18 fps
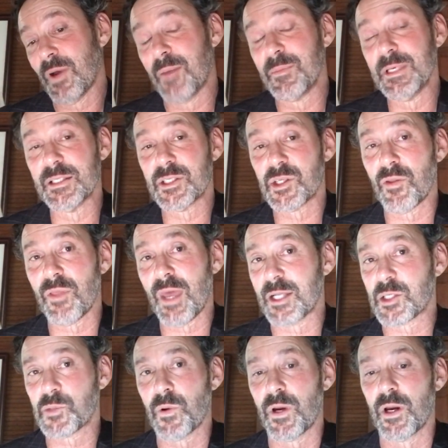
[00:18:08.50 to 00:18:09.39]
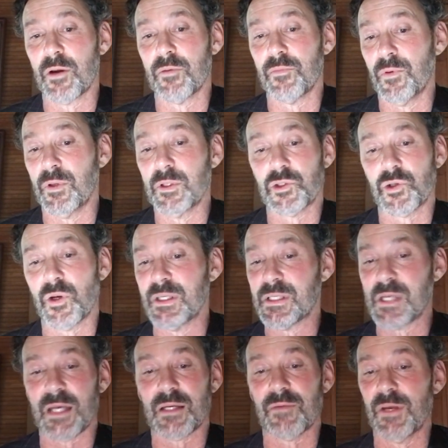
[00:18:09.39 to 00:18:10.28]
so that's where
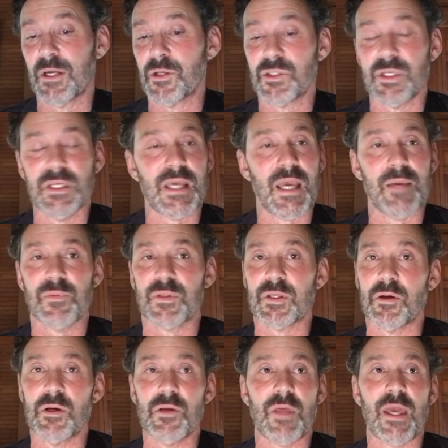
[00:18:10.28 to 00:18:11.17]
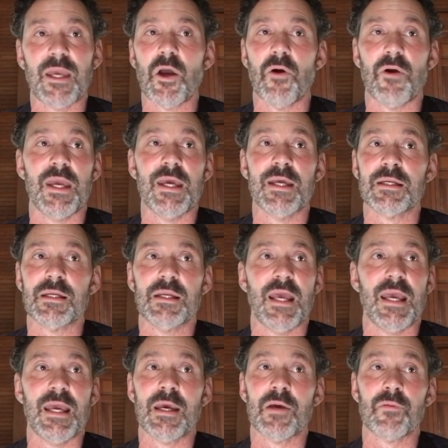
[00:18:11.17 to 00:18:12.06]
transactive energy, game theory, they go hand in
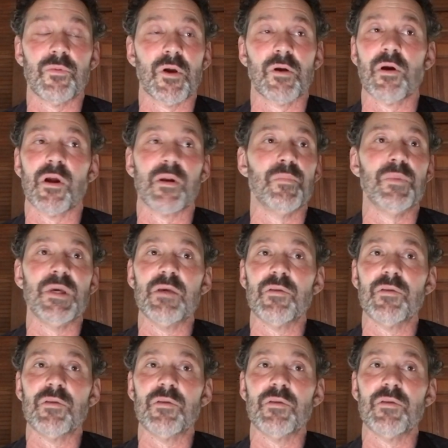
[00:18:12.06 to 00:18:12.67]
hand. They're going to be